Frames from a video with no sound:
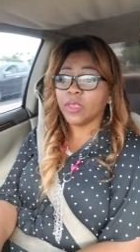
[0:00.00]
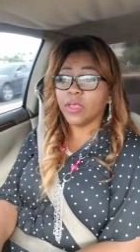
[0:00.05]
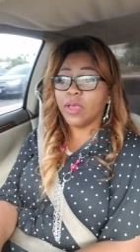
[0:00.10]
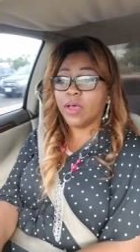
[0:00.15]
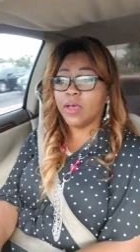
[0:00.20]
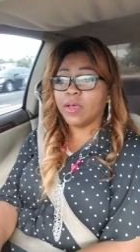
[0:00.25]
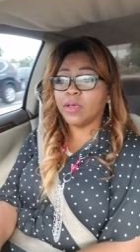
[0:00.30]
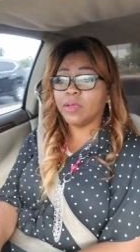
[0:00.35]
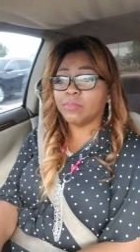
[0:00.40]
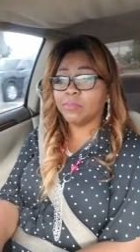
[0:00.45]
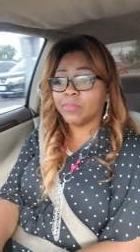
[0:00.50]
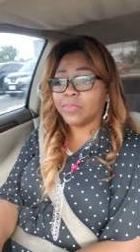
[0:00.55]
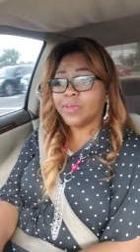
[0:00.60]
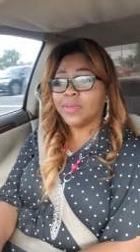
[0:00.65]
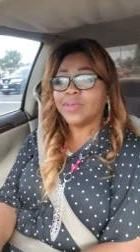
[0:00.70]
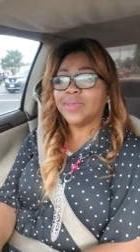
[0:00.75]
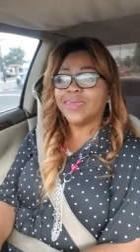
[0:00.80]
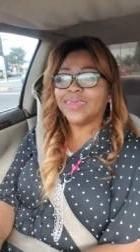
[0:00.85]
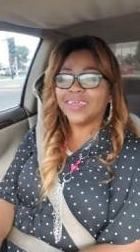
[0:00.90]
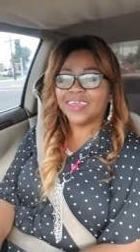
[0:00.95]

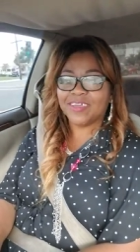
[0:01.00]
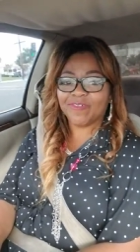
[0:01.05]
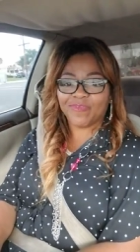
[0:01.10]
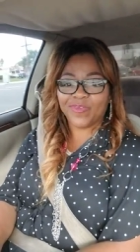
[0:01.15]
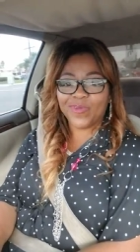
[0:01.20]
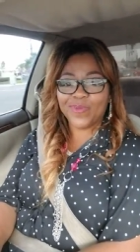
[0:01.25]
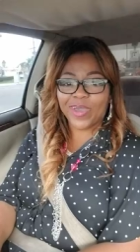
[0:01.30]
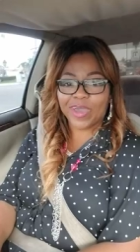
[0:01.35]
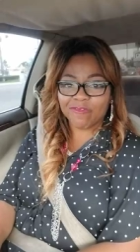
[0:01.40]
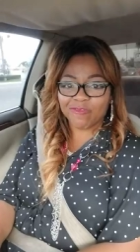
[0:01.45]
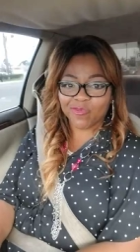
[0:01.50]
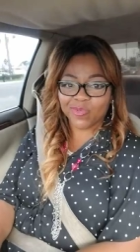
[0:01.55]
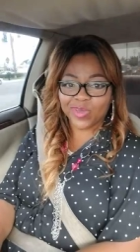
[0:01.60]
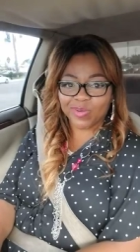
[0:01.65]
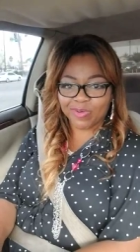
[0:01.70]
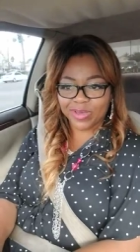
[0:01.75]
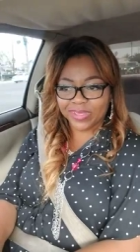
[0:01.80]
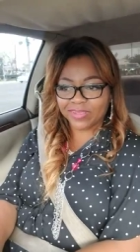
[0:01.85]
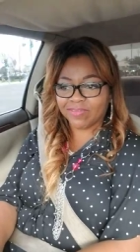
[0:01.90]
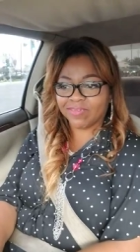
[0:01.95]
um, if you have a
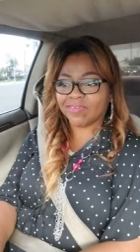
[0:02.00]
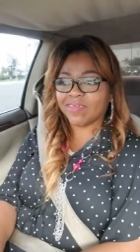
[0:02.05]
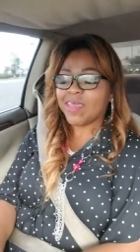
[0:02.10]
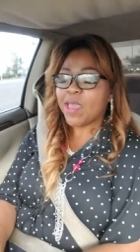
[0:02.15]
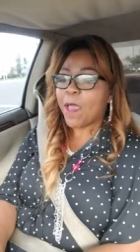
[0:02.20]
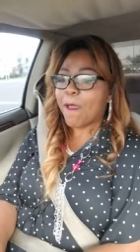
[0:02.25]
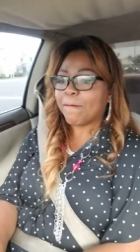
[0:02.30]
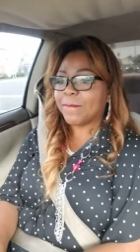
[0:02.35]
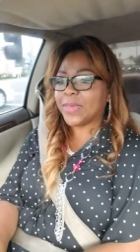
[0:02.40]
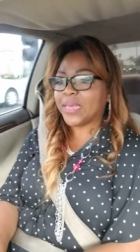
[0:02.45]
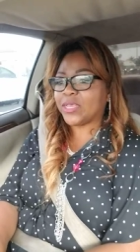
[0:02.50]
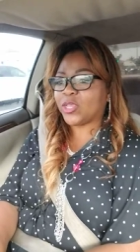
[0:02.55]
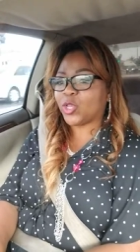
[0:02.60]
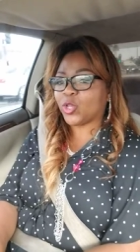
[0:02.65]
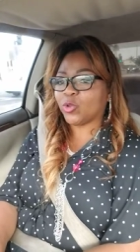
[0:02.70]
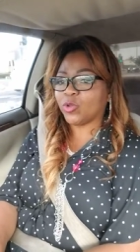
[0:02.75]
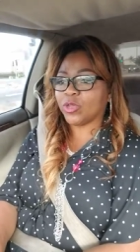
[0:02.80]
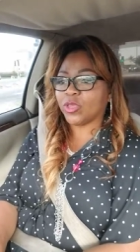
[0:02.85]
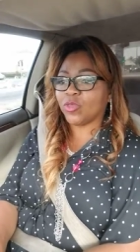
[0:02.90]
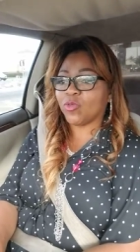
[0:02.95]
request, make
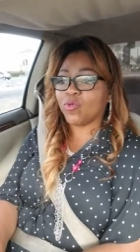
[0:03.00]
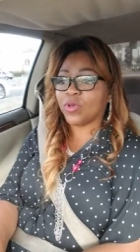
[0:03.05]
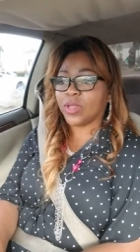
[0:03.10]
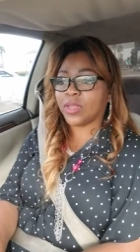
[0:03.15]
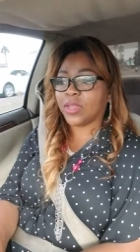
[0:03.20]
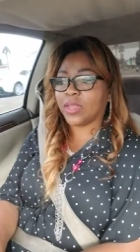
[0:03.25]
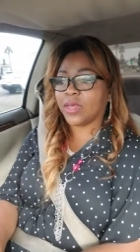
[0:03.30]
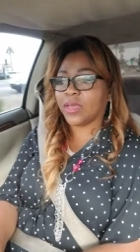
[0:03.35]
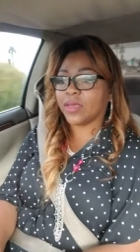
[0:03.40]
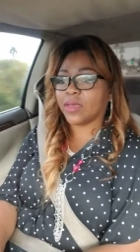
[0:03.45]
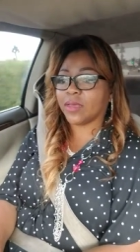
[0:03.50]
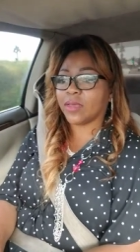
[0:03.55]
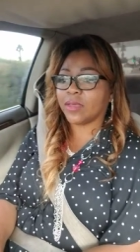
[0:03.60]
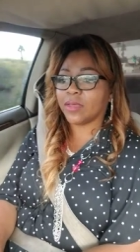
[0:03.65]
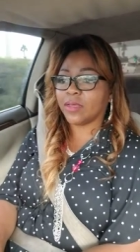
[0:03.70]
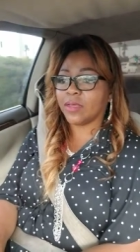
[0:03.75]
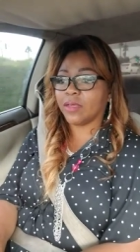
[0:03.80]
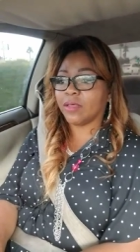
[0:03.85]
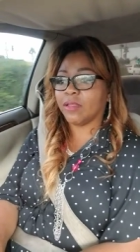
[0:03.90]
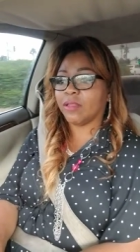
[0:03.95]
sure you click
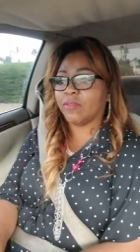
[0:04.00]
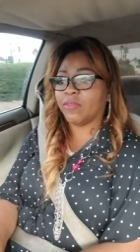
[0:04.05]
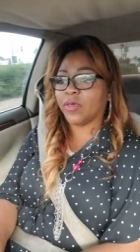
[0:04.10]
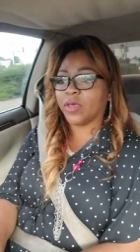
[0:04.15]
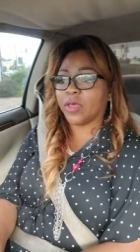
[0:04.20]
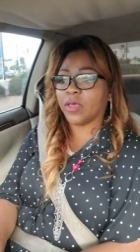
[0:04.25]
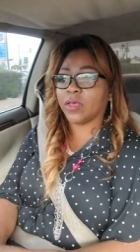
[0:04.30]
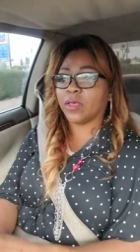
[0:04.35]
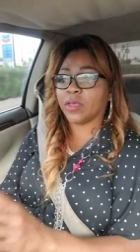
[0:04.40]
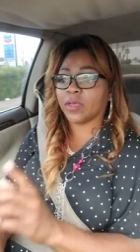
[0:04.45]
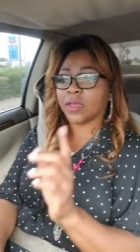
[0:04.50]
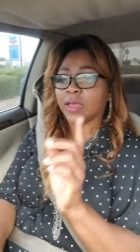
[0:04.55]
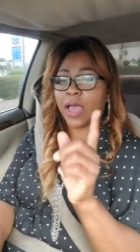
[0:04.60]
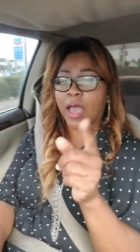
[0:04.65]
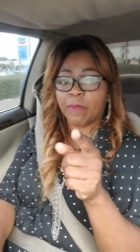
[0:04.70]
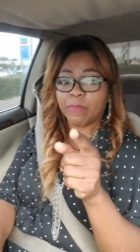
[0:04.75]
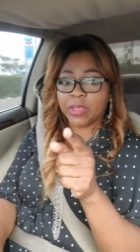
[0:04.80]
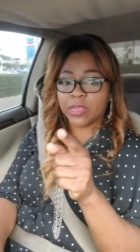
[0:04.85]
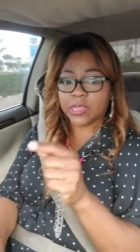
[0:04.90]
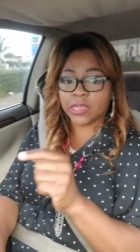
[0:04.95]
the
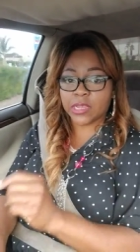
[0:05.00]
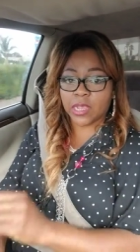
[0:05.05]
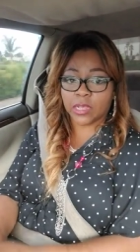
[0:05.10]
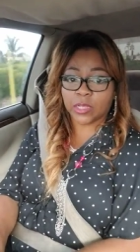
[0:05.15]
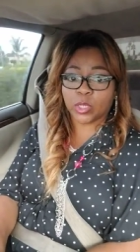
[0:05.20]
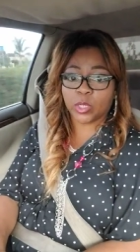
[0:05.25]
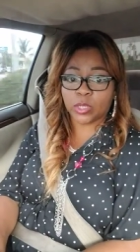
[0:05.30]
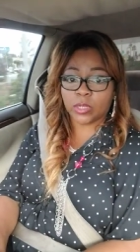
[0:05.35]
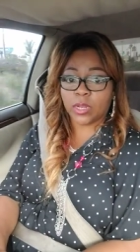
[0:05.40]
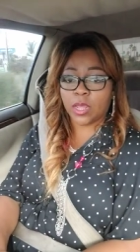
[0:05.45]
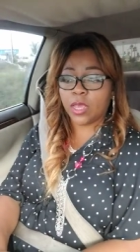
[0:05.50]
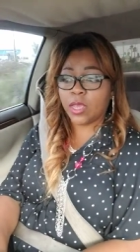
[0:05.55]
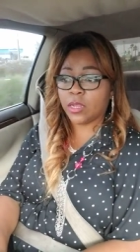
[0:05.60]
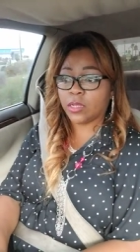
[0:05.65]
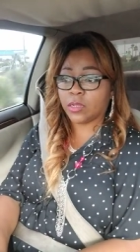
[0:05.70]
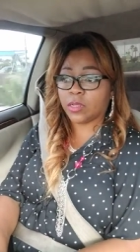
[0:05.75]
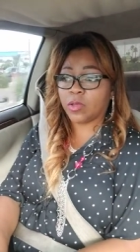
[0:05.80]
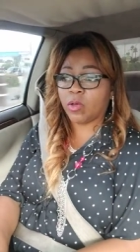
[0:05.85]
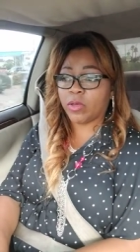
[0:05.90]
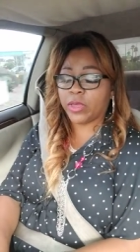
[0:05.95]
comment section
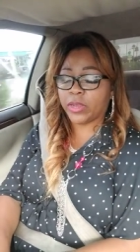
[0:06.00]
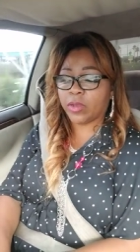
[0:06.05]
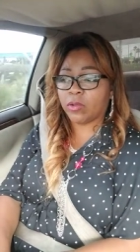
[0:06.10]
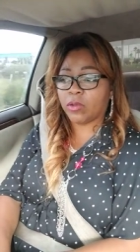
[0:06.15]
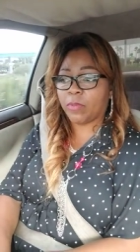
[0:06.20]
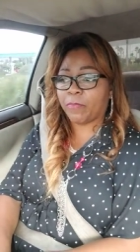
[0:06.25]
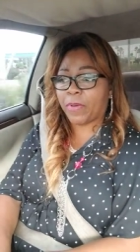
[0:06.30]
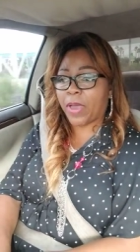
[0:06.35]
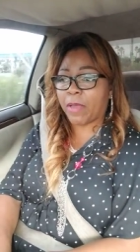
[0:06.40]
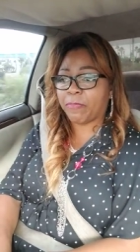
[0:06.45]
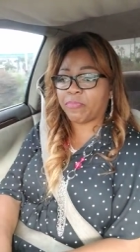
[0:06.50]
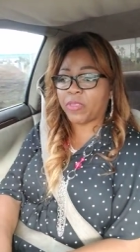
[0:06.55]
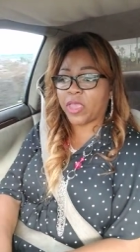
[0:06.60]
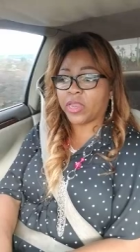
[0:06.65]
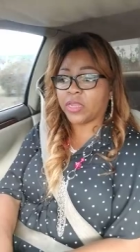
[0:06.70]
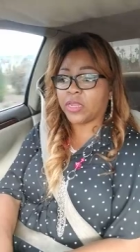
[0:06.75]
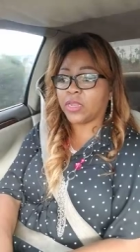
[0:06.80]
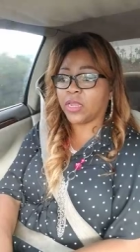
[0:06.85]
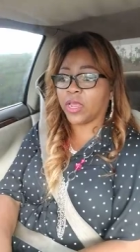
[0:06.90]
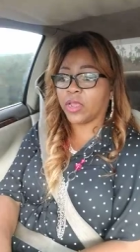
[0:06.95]
and go ahead on and pop
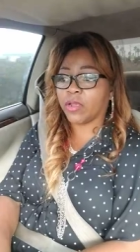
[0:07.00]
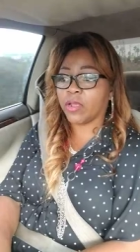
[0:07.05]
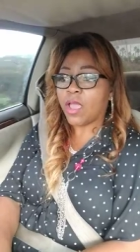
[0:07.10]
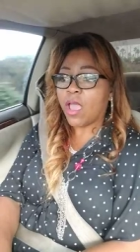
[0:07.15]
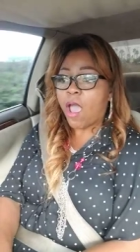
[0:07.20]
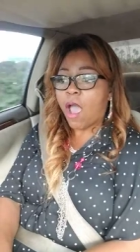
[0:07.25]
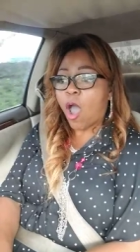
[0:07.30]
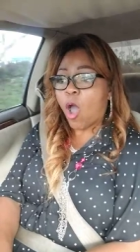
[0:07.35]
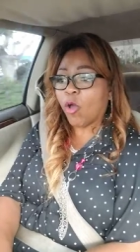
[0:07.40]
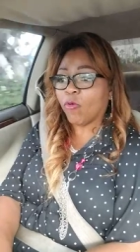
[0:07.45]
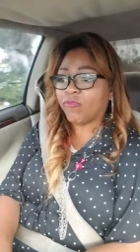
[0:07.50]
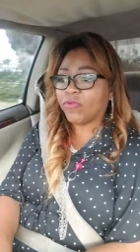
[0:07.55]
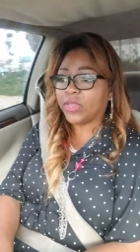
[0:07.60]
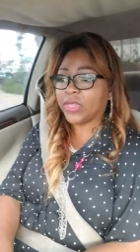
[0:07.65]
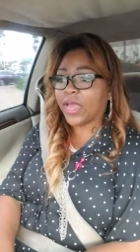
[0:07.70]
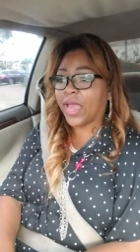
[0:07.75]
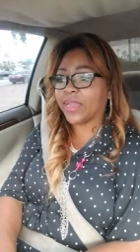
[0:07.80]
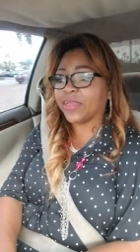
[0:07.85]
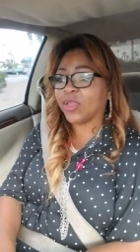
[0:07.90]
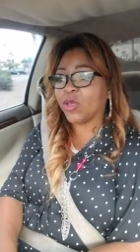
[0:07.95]
that in there.
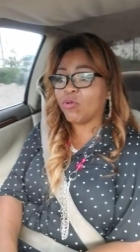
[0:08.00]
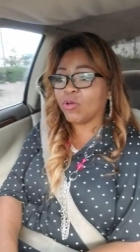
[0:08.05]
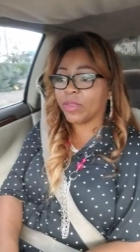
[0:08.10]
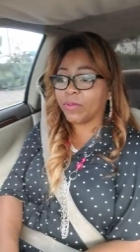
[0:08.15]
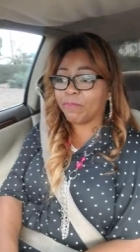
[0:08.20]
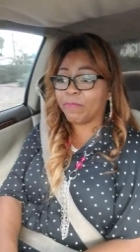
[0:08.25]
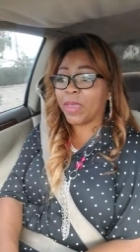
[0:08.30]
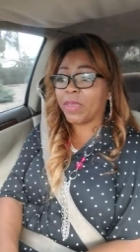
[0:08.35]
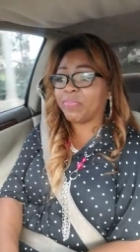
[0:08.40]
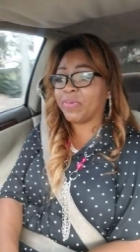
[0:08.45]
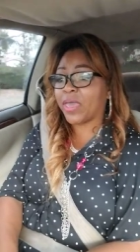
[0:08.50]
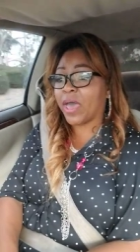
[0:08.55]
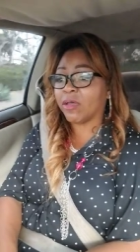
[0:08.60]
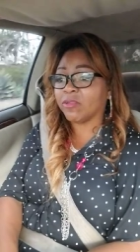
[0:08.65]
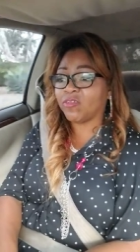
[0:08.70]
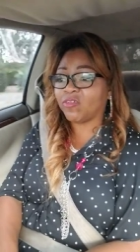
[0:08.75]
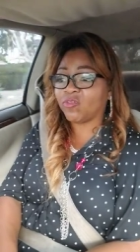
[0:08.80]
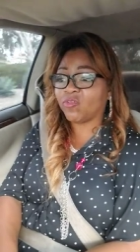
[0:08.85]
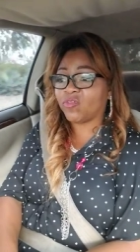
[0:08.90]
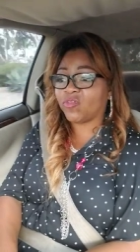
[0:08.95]
Hopefully, I know it. Maybe I'll
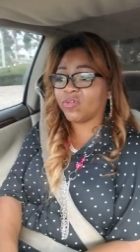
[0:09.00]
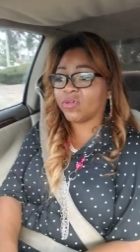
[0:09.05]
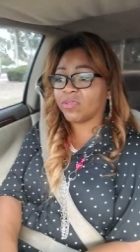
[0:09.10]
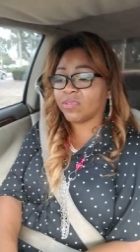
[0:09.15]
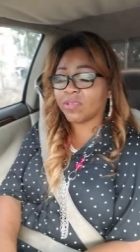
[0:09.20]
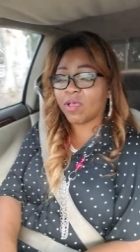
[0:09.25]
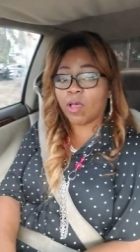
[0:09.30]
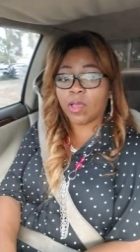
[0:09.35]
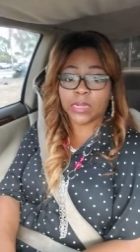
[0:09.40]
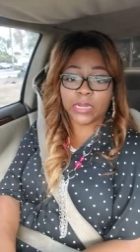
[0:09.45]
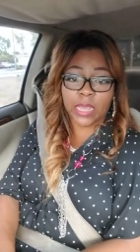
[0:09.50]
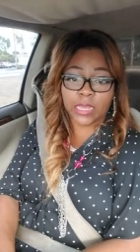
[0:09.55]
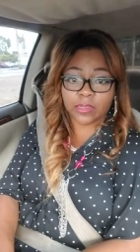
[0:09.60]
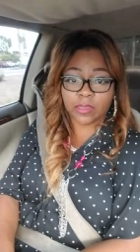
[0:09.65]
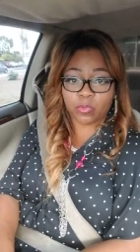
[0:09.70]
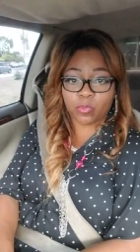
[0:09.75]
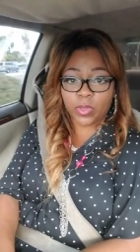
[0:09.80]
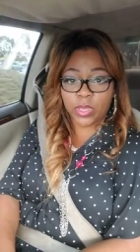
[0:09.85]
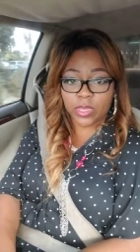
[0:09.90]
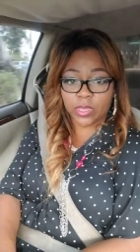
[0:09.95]
choose your song
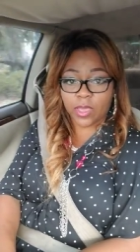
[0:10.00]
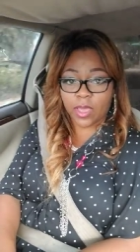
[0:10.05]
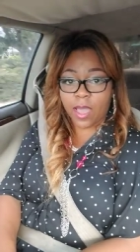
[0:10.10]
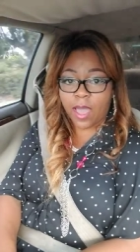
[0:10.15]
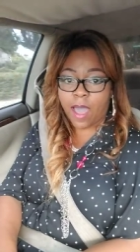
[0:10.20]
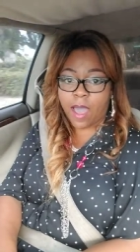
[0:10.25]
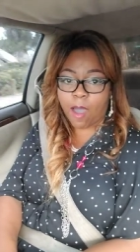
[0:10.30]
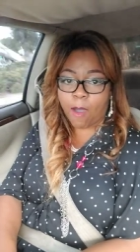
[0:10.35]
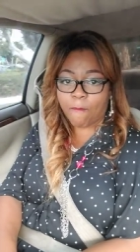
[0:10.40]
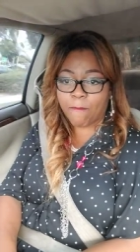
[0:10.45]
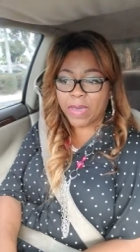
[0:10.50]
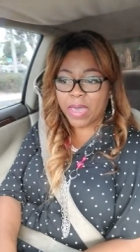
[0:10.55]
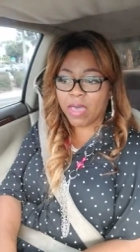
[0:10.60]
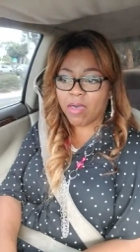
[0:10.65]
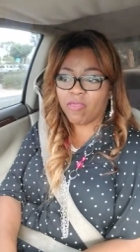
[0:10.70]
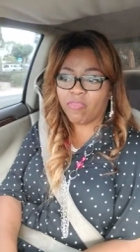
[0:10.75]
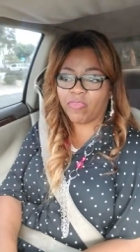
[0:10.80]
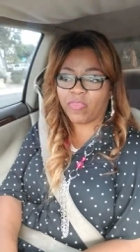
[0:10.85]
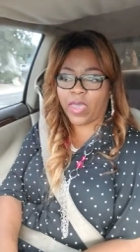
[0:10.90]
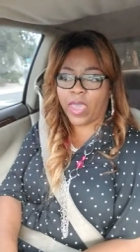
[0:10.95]
next week. How
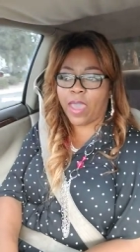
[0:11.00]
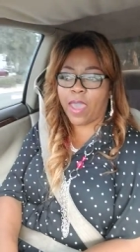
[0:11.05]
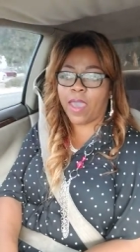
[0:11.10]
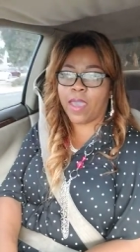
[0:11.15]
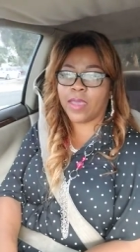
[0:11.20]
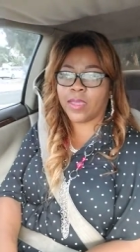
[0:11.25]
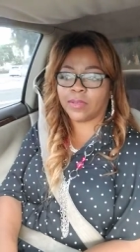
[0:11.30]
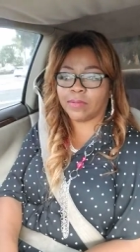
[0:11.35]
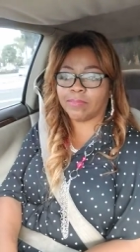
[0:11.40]
about that?